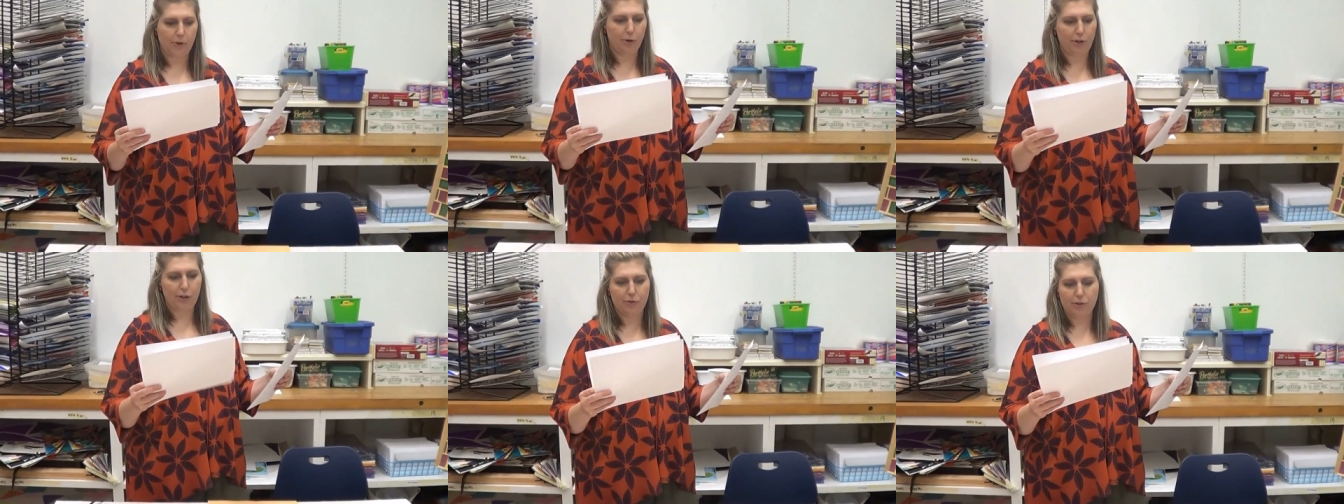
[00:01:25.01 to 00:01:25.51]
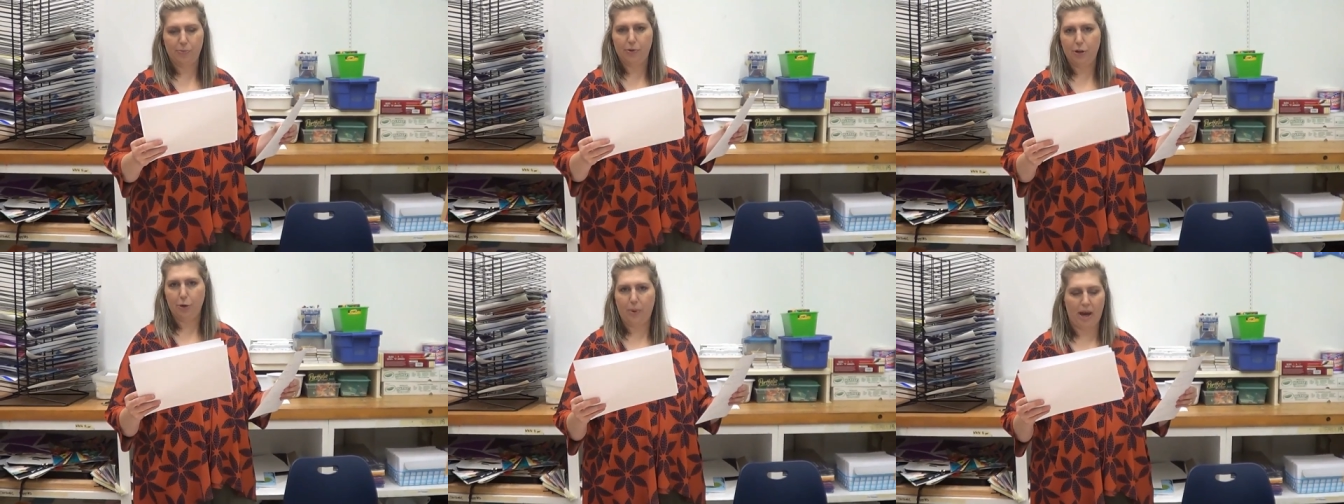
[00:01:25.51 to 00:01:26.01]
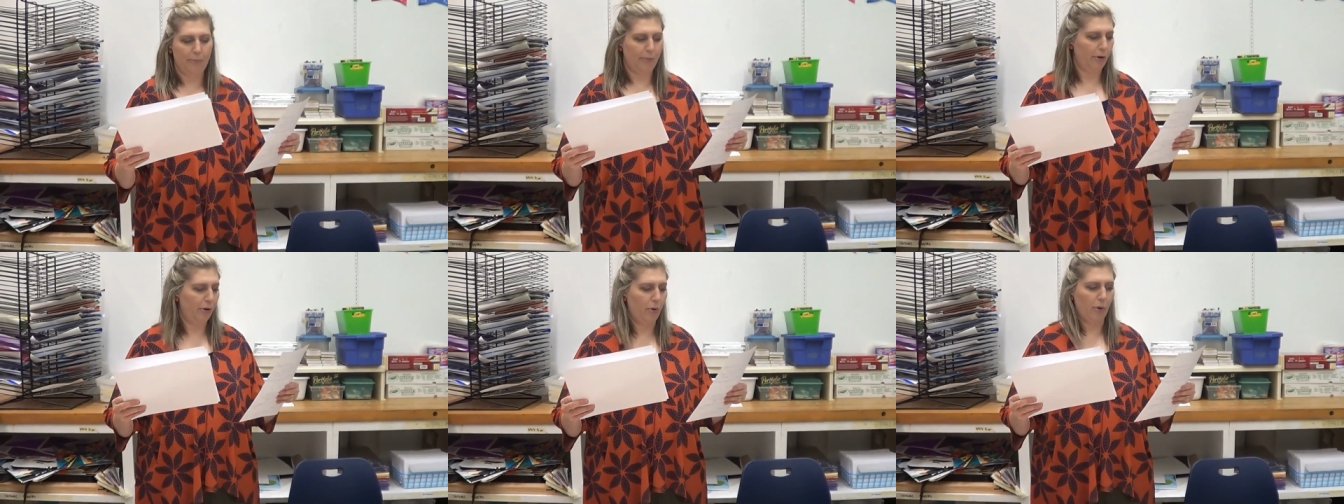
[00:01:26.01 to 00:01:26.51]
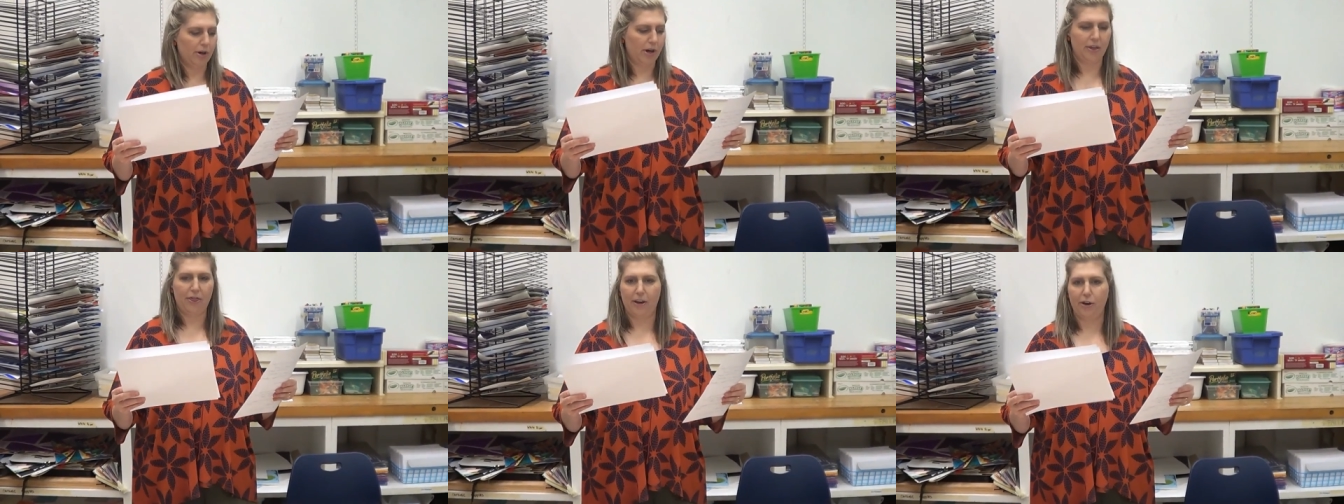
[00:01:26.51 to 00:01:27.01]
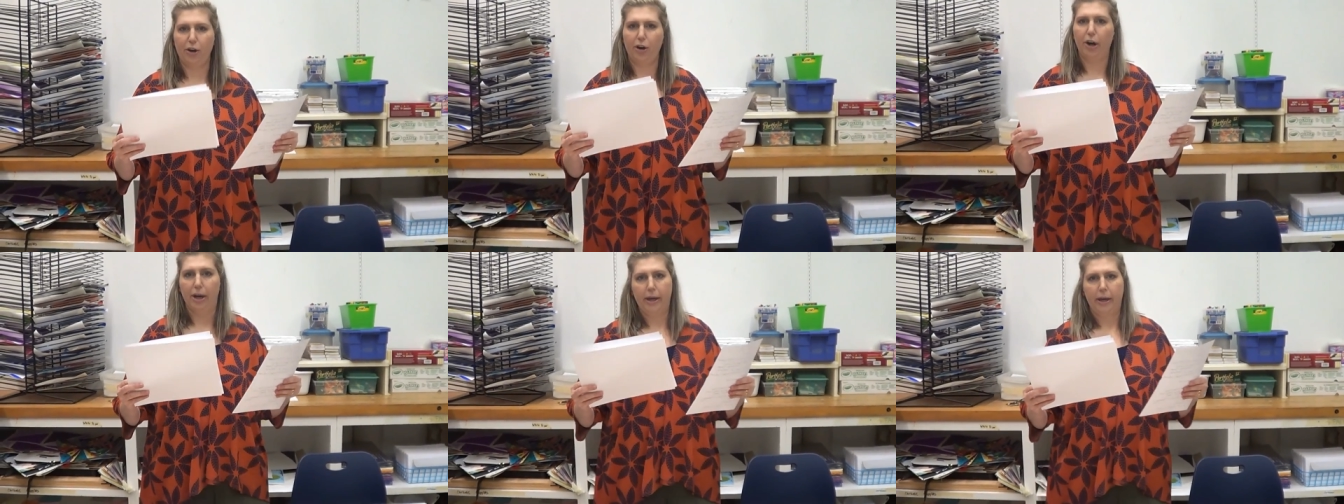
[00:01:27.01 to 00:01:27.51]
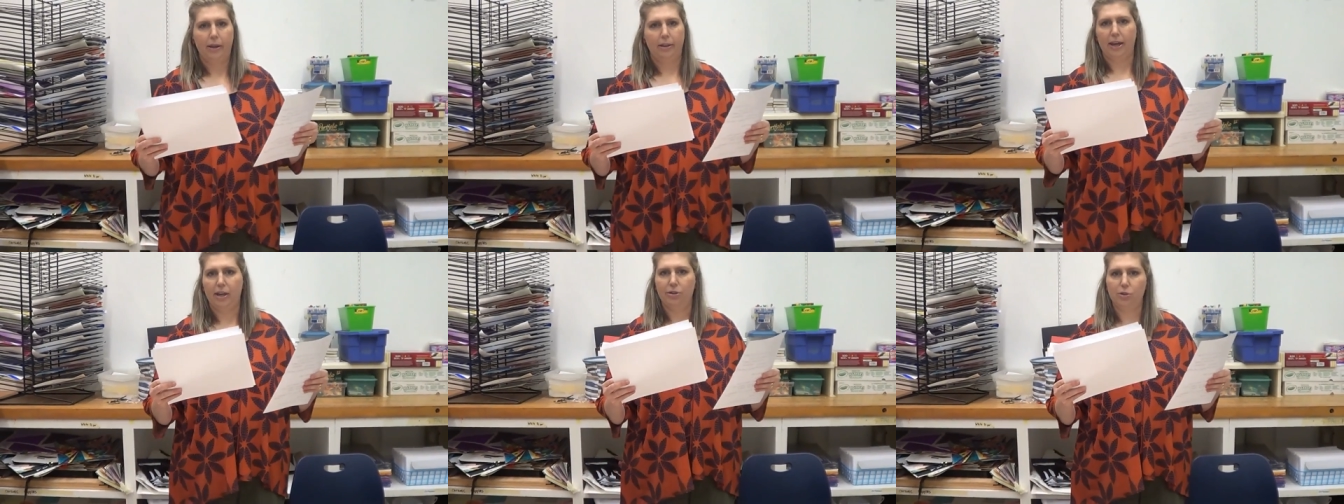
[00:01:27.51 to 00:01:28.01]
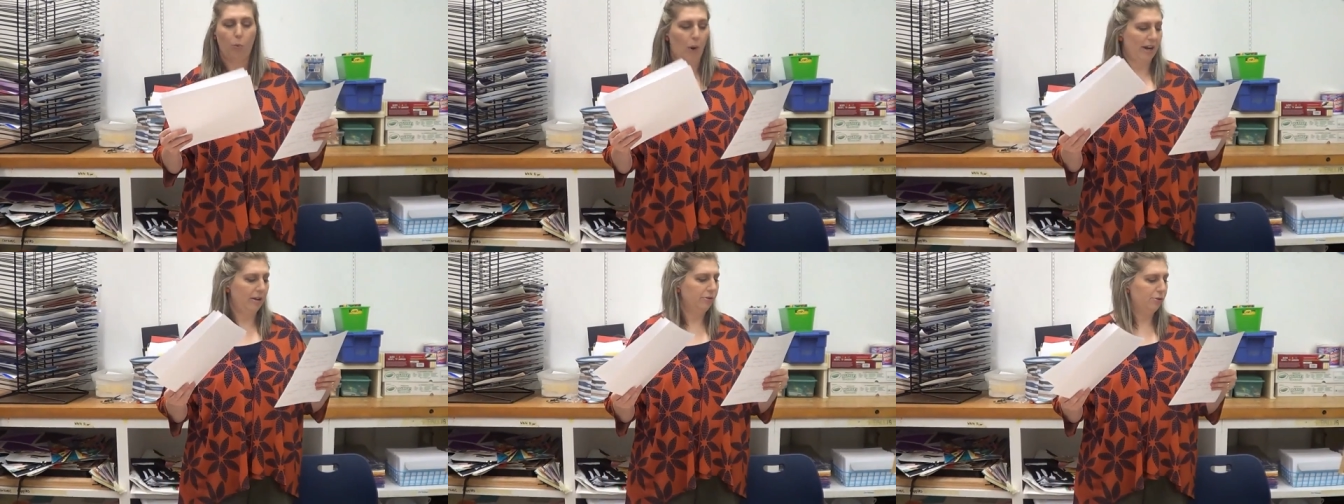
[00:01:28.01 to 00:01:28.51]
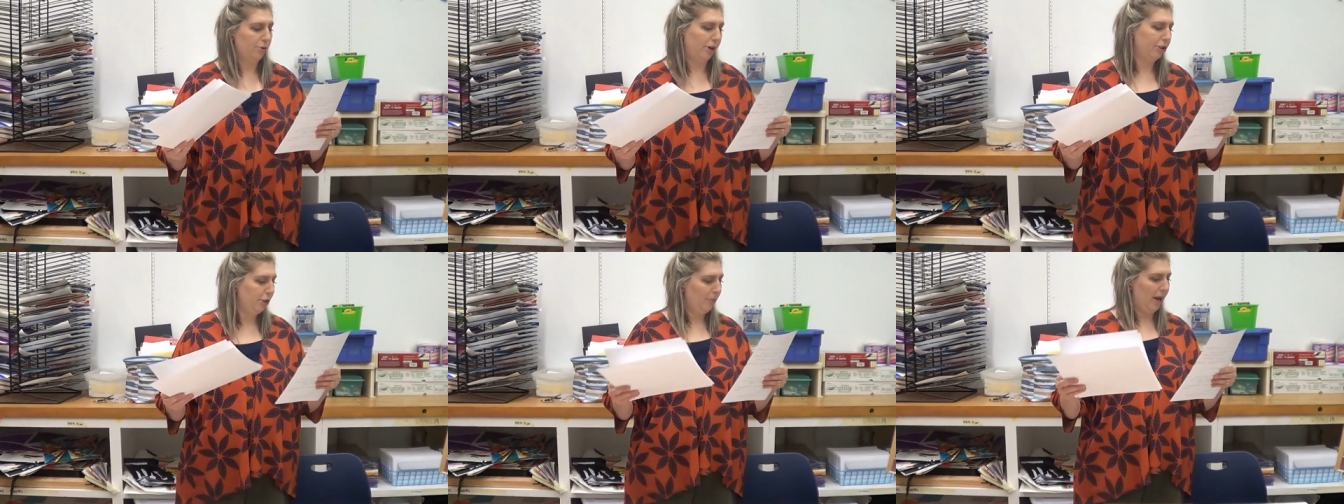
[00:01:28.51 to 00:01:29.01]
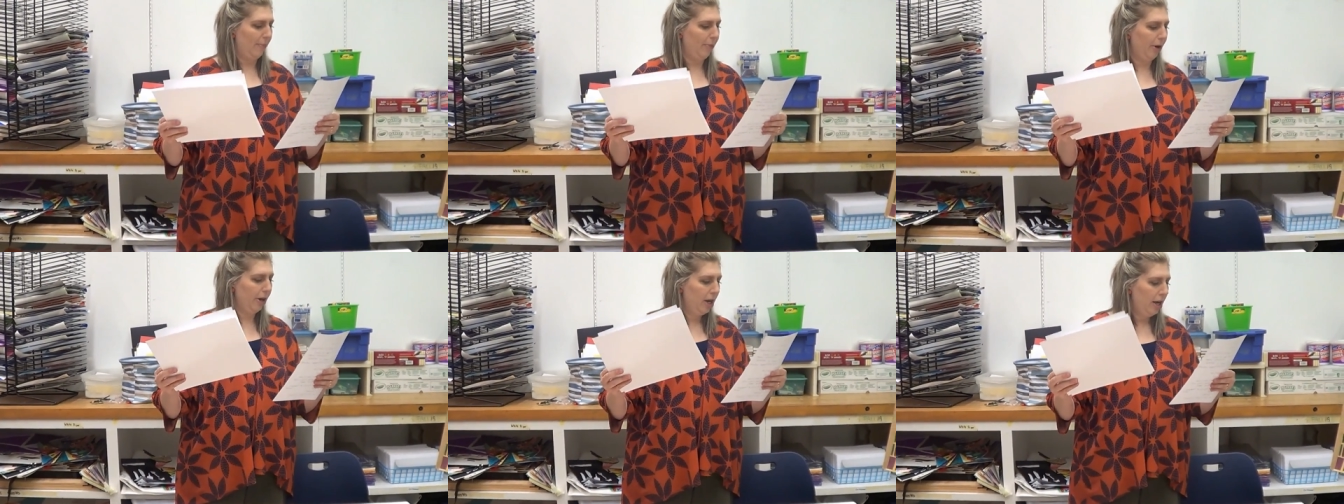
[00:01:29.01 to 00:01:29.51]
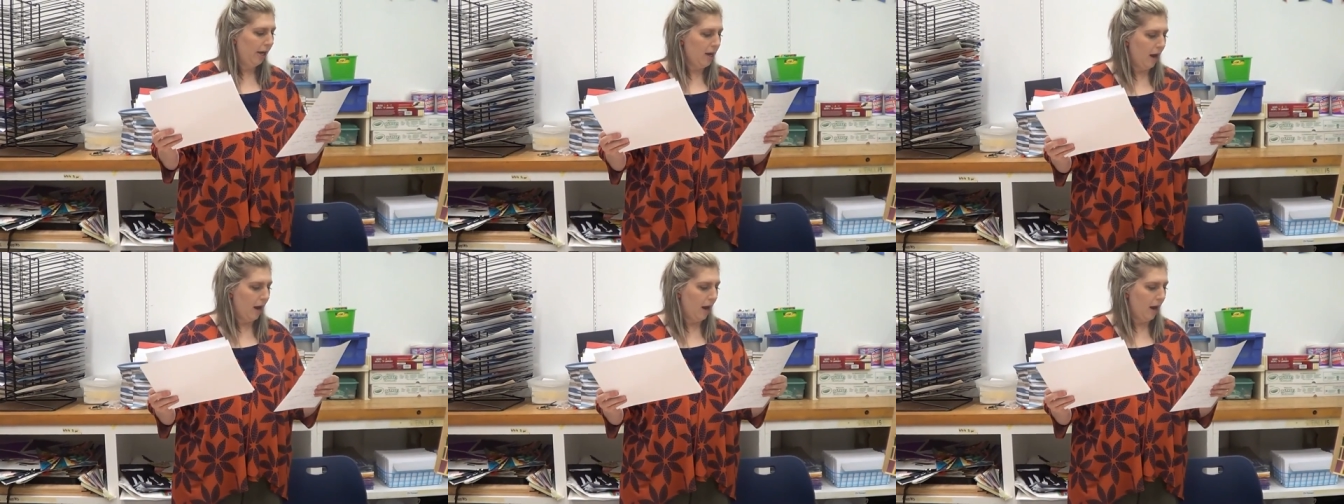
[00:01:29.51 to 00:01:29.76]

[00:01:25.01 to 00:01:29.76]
You can use computer paper or a thicker, like cons white construction paper.